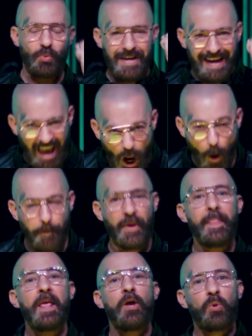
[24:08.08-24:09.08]
We help
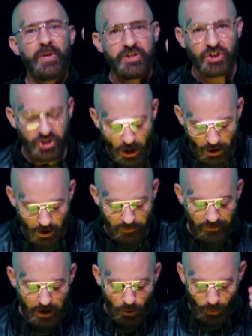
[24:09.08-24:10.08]
we
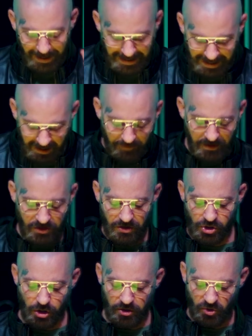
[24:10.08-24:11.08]
serve, we give as a
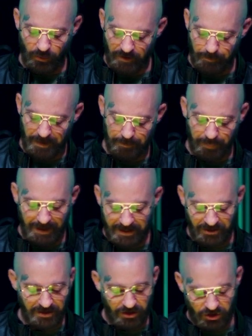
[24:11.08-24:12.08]
church. We've been
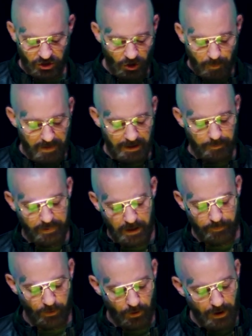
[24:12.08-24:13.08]
blessing to so many
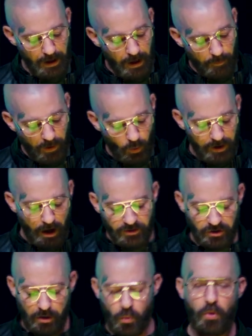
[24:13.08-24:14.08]
people, but we
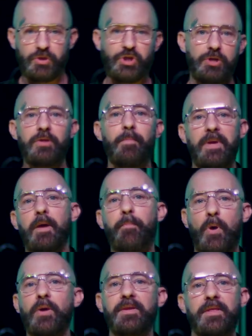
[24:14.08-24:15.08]
also want you to be a
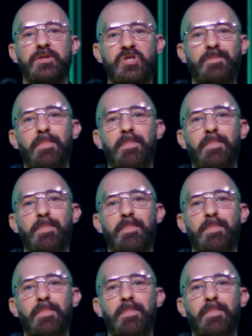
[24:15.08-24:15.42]
part of this